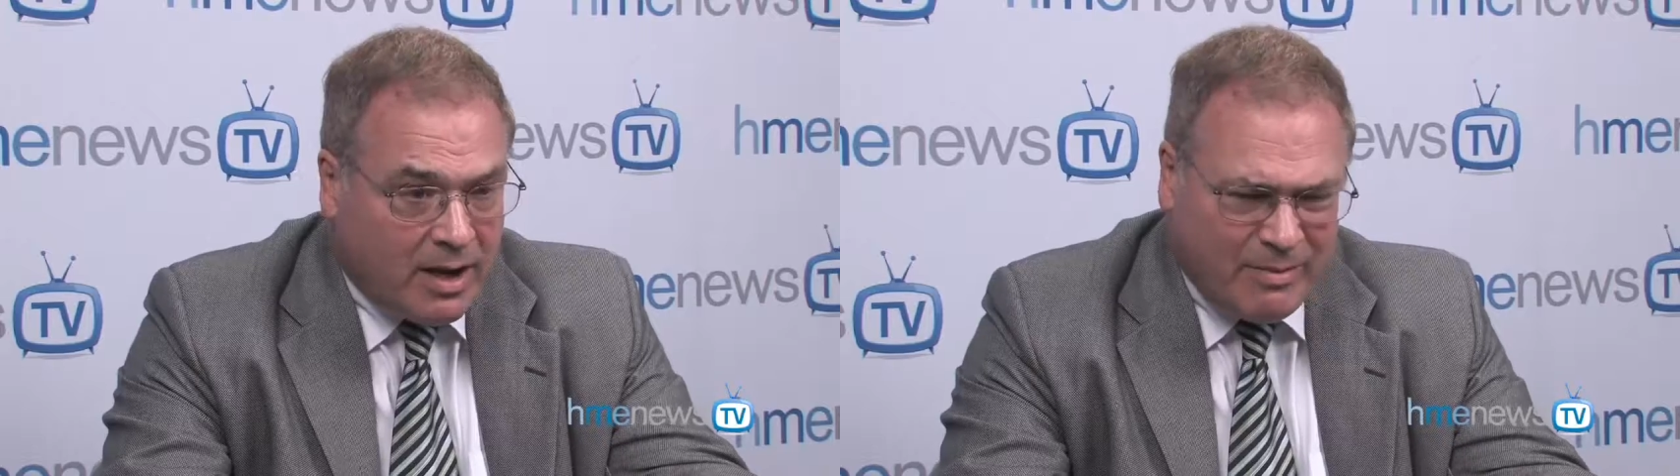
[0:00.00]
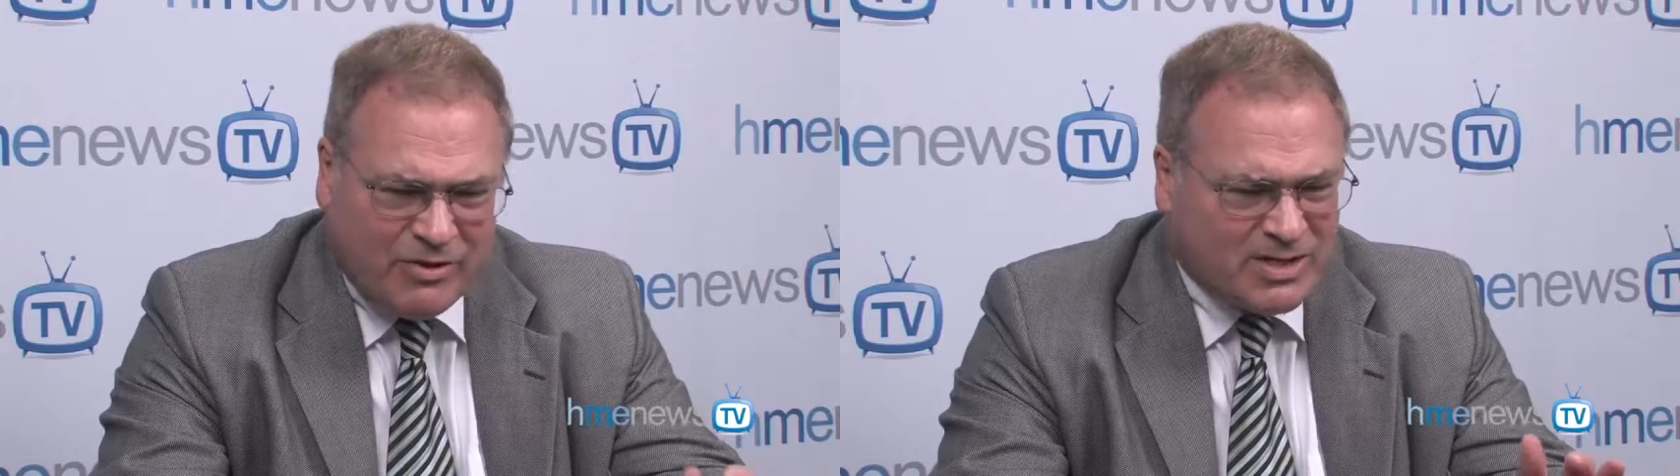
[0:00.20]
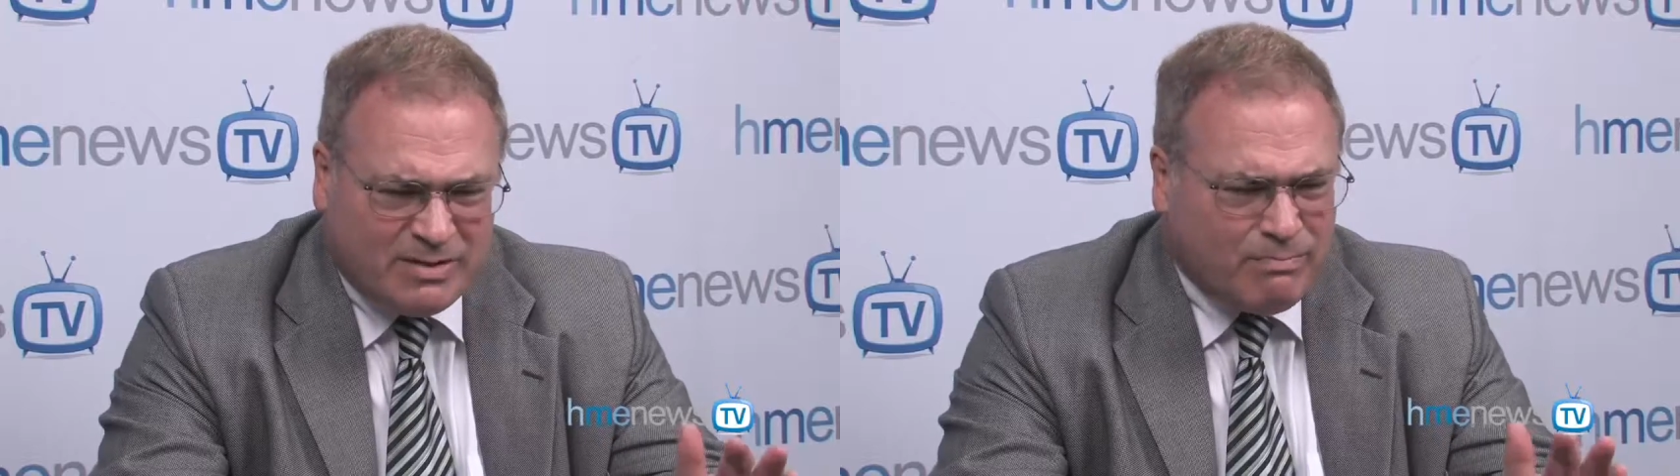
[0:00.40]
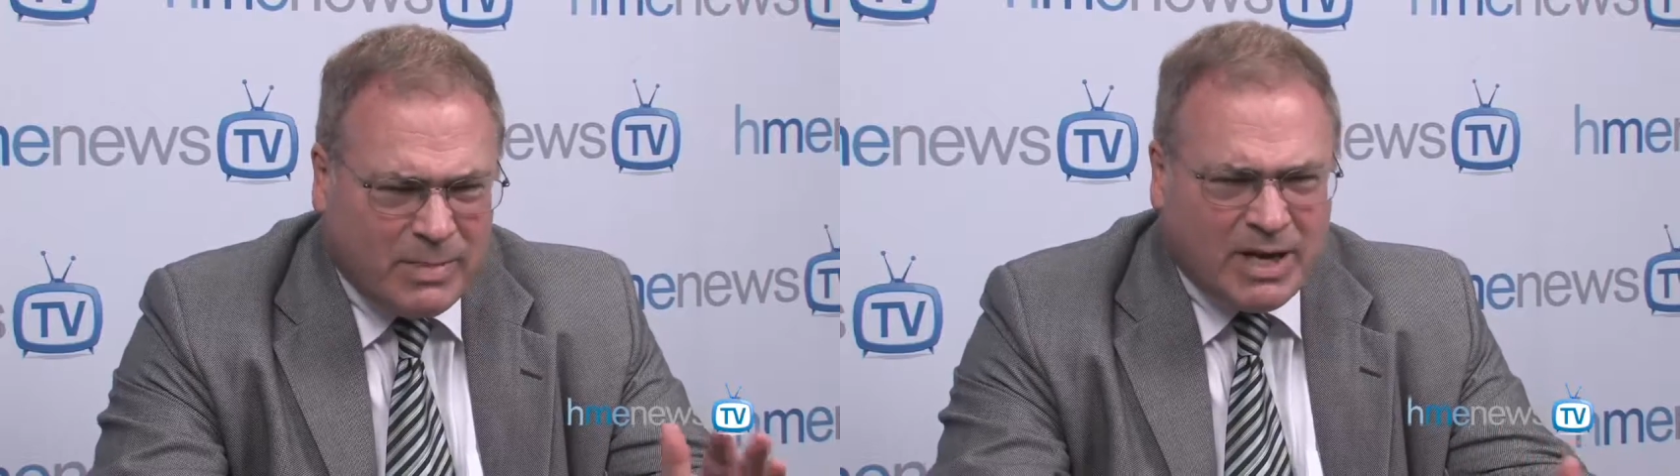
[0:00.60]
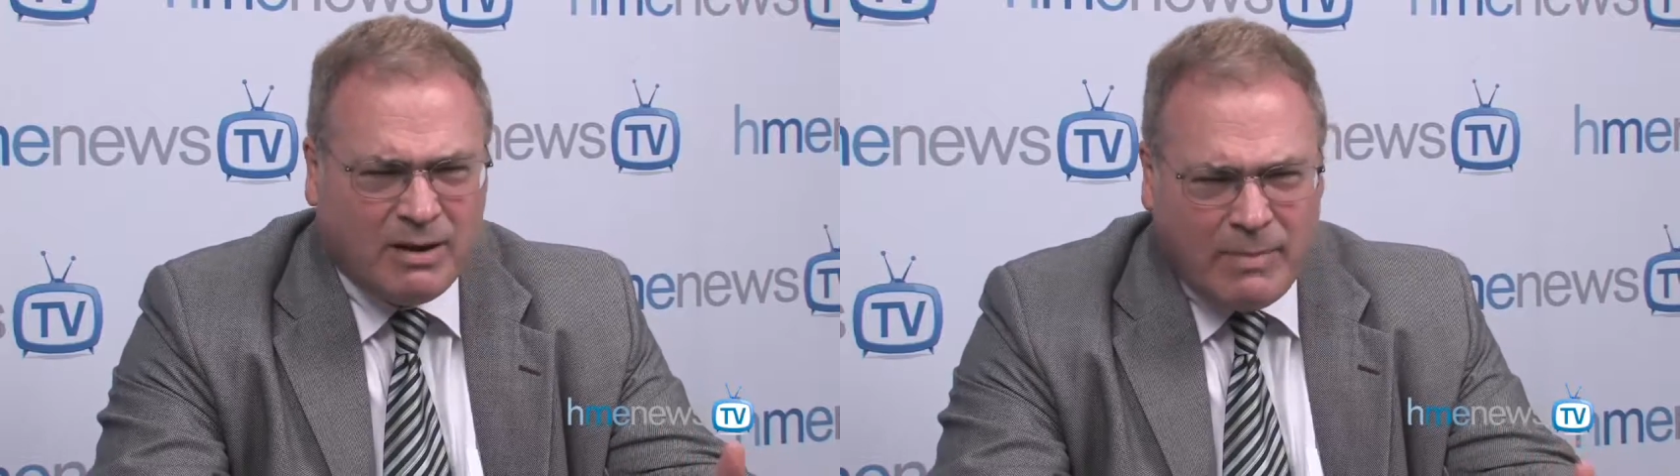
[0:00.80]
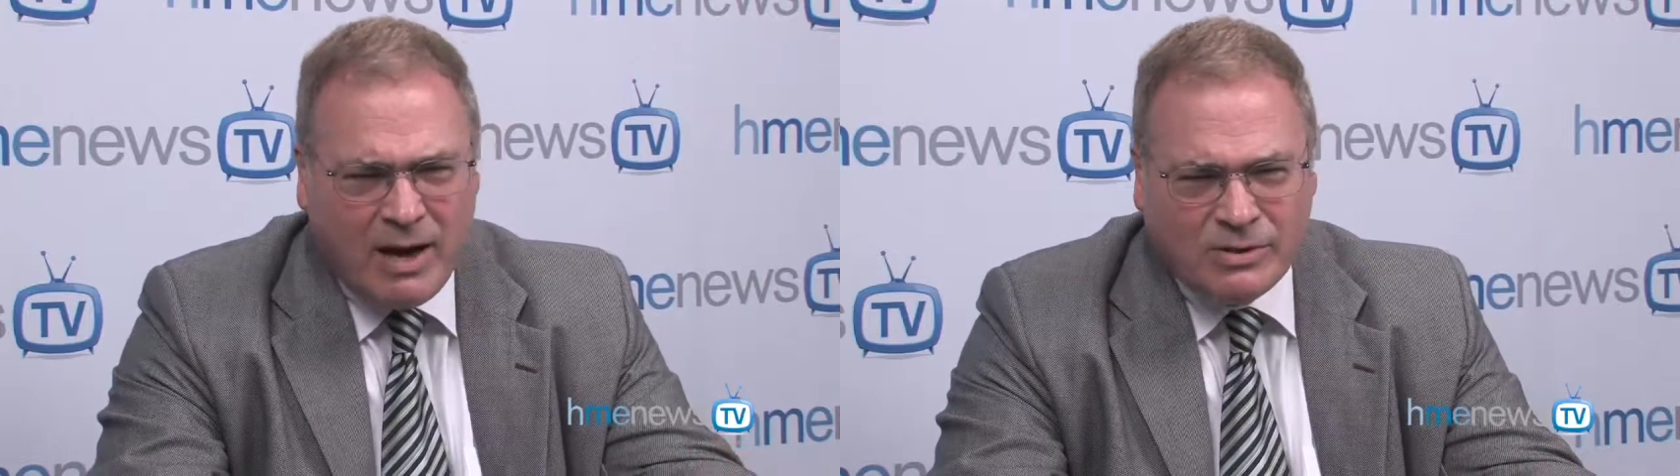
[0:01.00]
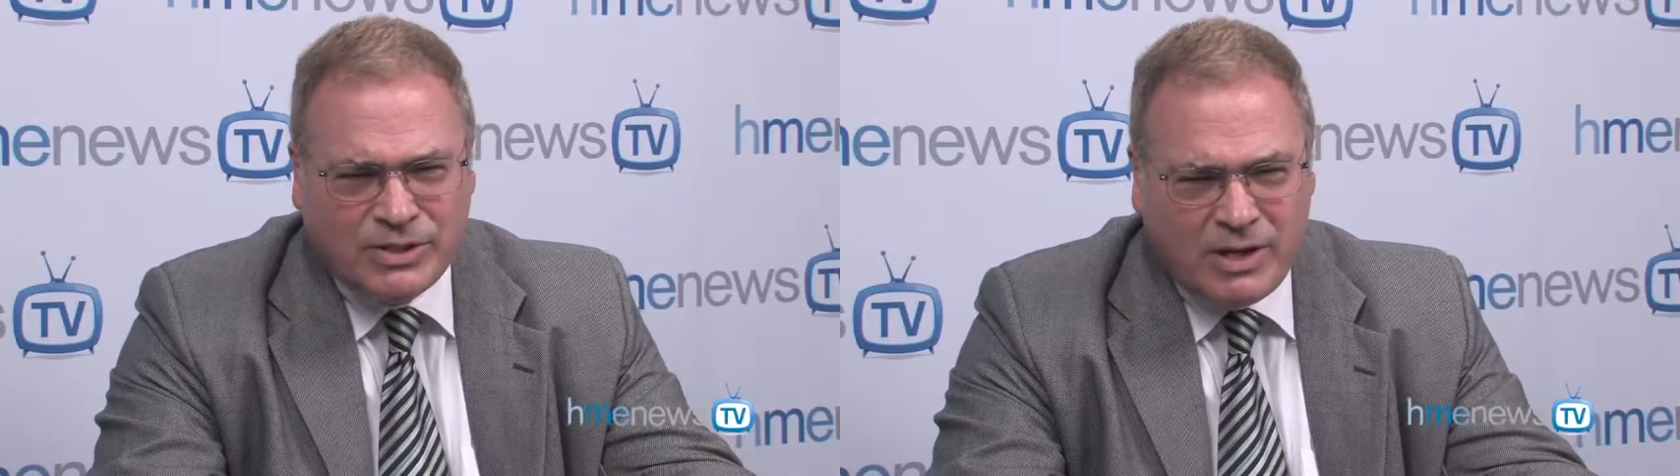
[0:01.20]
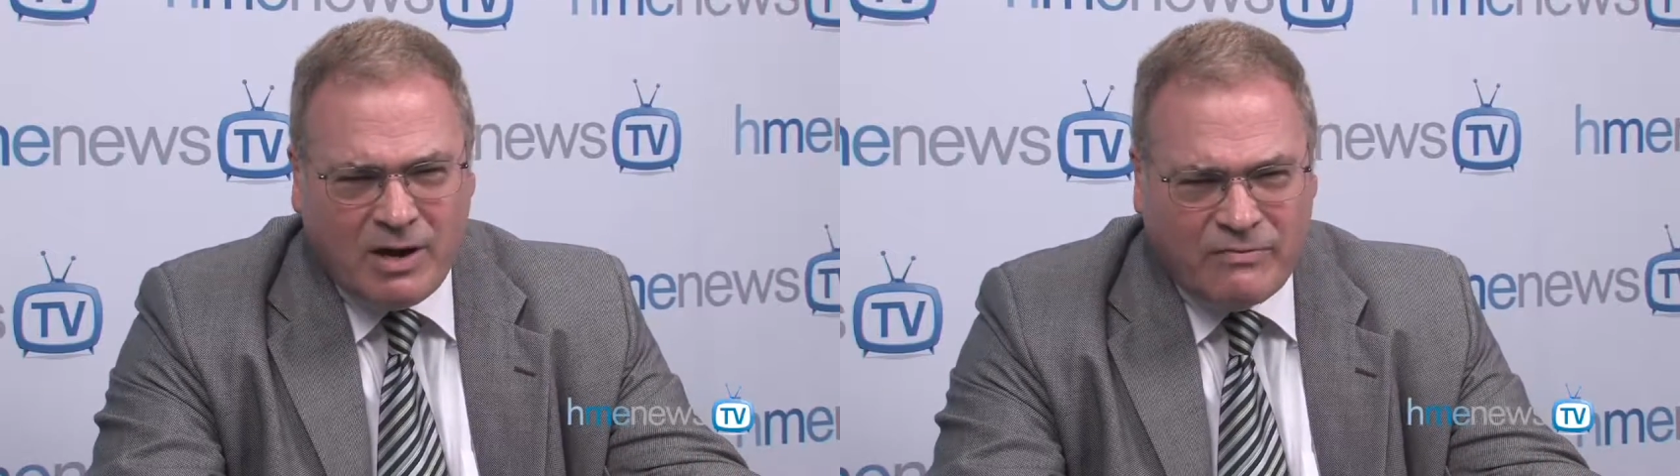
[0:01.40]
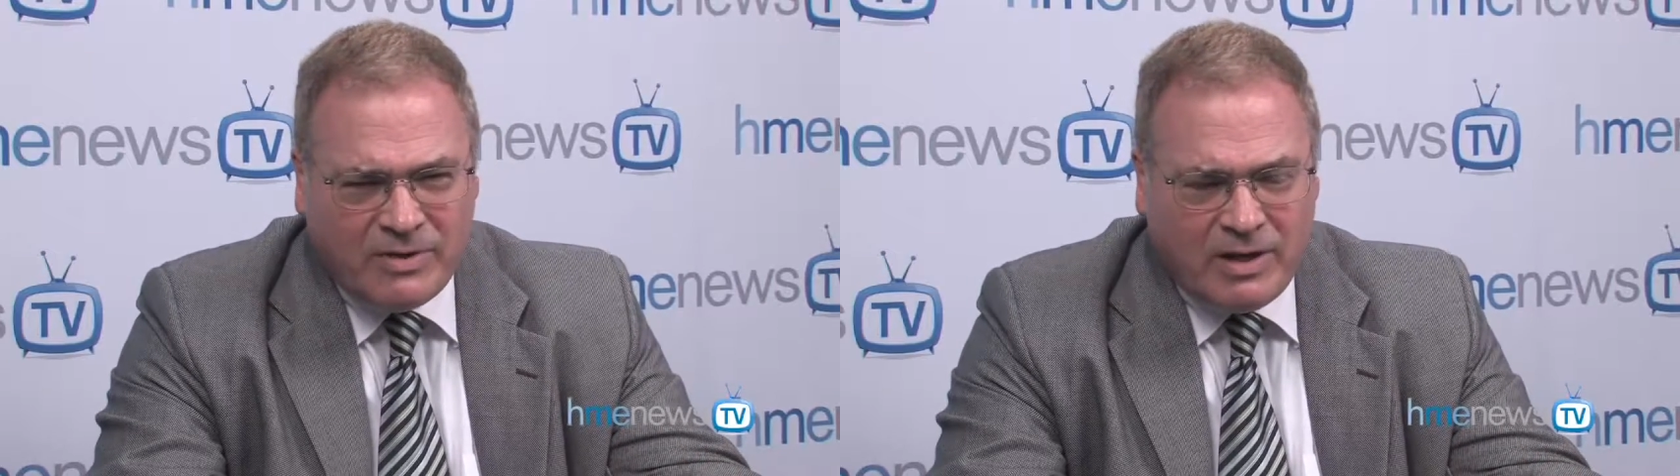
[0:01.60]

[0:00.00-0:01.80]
And just Mickey Mouse stuff,